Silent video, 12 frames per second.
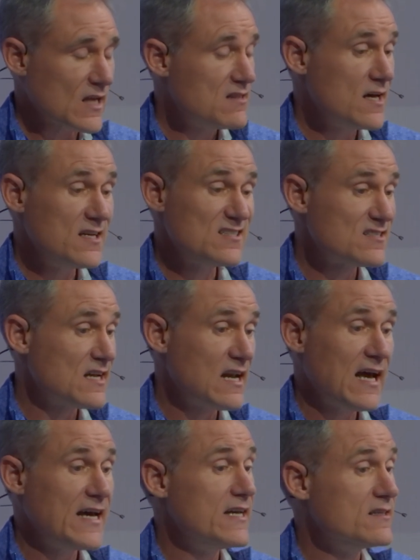that has
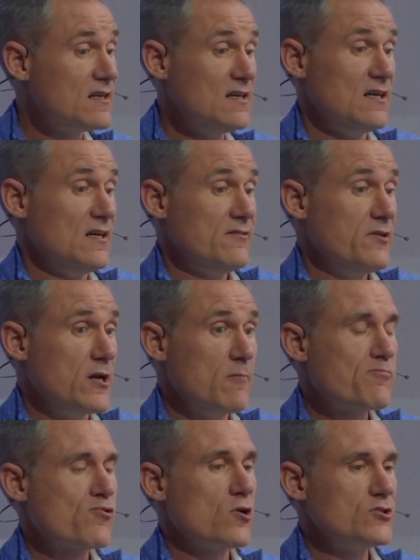delayed, you know,
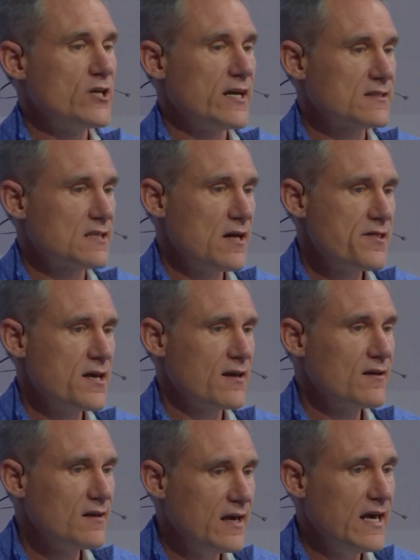projects, I think,